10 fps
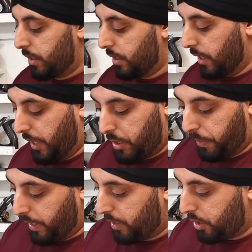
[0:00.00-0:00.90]
So the next
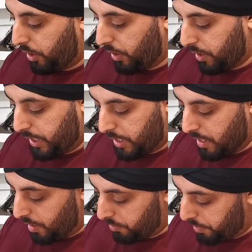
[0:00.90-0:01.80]
bit is to use this
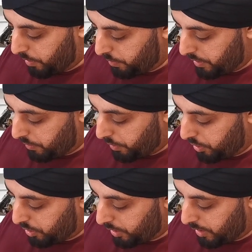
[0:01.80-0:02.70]
nut and bolt with the
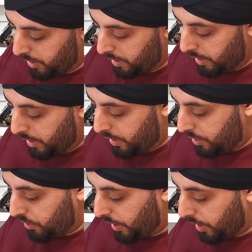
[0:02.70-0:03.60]
washer
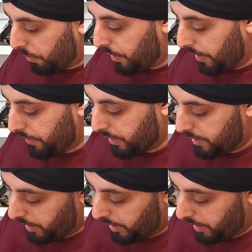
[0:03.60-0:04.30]
to help level the